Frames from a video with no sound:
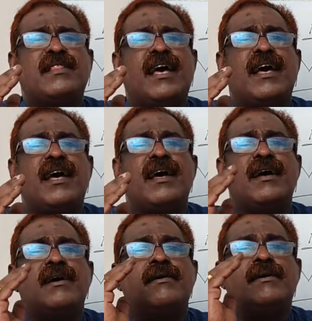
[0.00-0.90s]
the
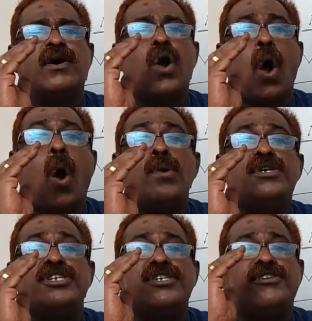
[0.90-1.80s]

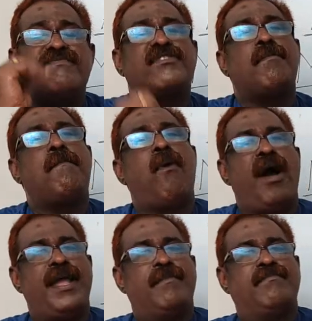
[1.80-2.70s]
content of the
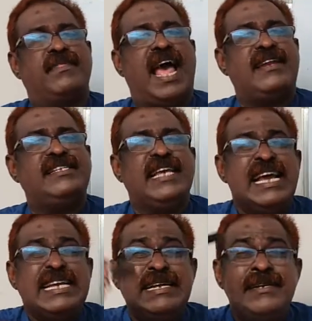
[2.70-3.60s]
poem, that
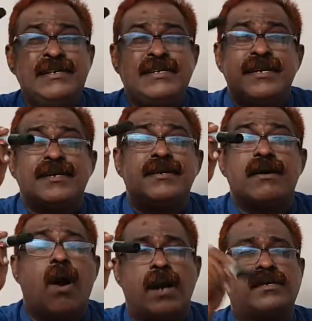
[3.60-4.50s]
is internal
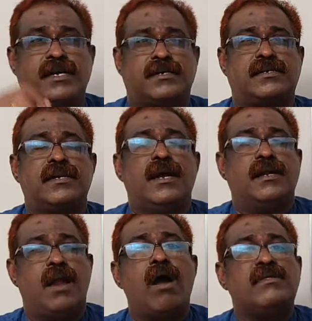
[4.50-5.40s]
content,
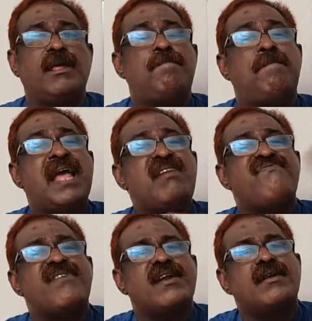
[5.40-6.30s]
not the
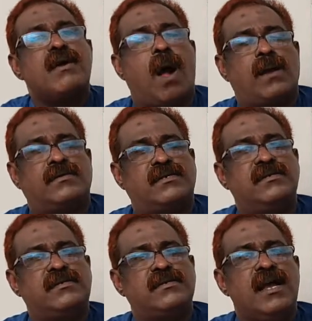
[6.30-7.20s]
peripheral
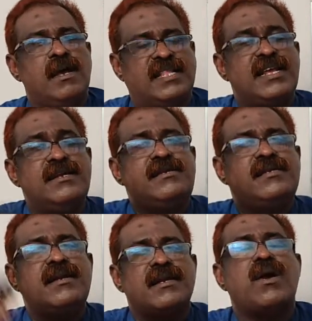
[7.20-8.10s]
content, the
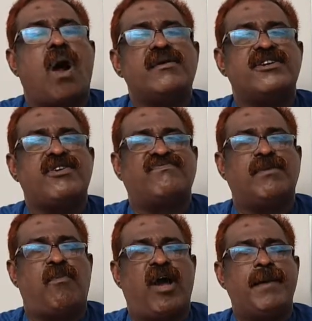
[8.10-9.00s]
internal content of
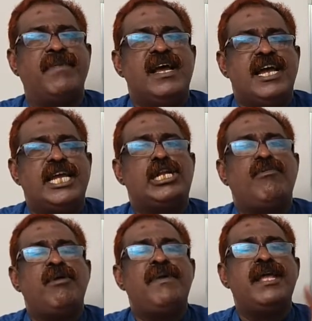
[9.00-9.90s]
the poem, it
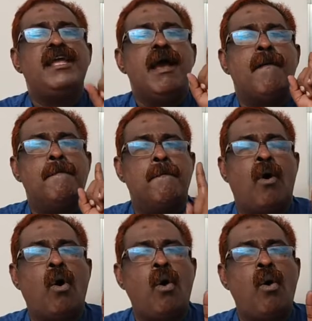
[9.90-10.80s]
will be
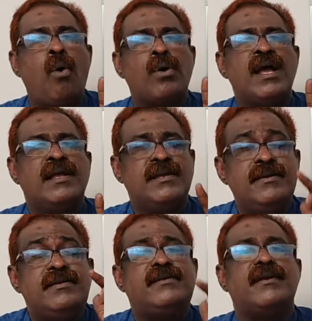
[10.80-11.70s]
more
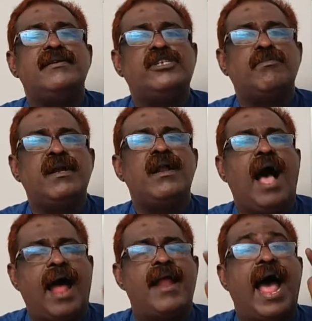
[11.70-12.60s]
intelligible
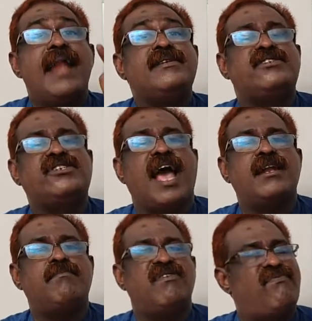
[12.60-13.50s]
and
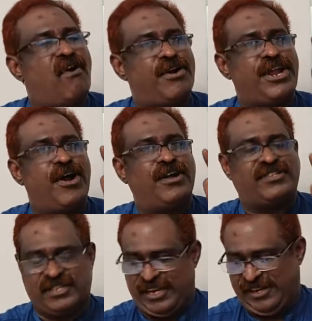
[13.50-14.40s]
understandable for your
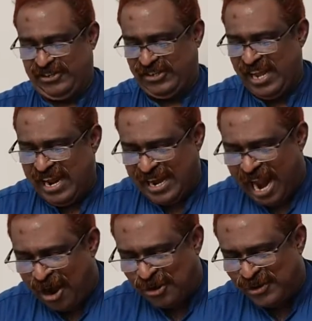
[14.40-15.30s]
things.
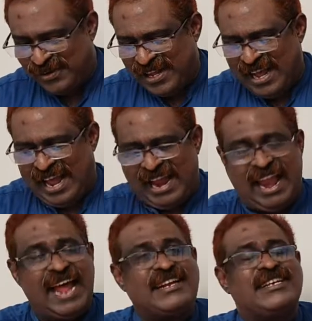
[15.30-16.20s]
Now,
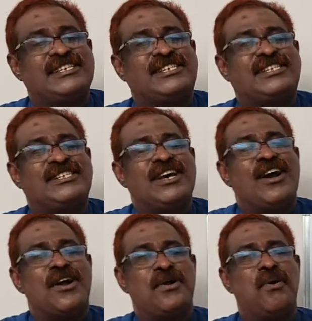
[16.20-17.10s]
let us
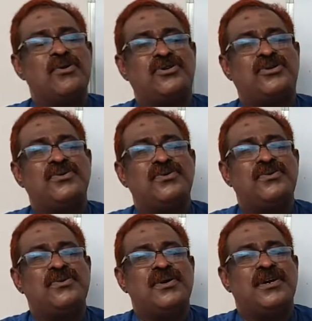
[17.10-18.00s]
go
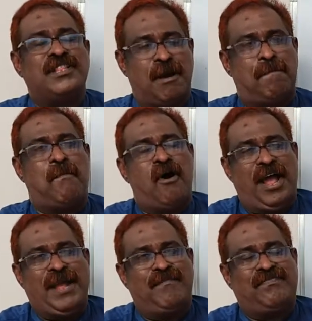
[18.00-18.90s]
to the
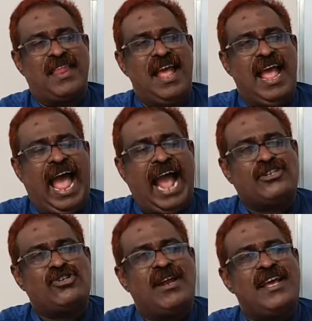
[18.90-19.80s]
poem.
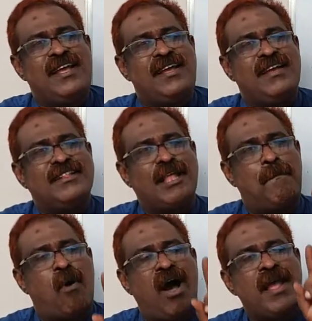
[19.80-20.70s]
Actually, the
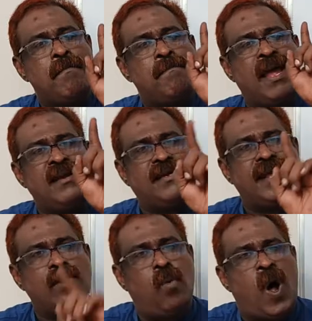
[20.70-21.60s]
poem
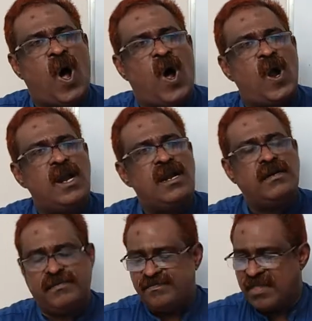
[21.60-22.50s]
Melting Wall
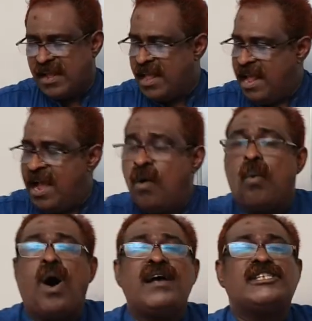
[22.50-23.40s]

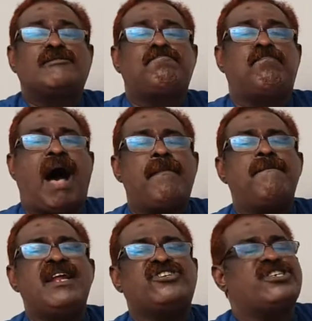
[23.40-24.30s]
was
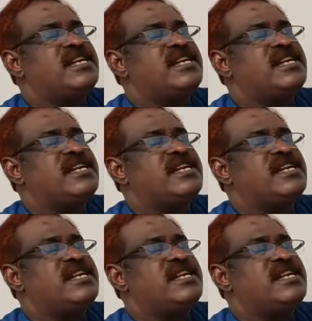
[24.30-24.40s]
published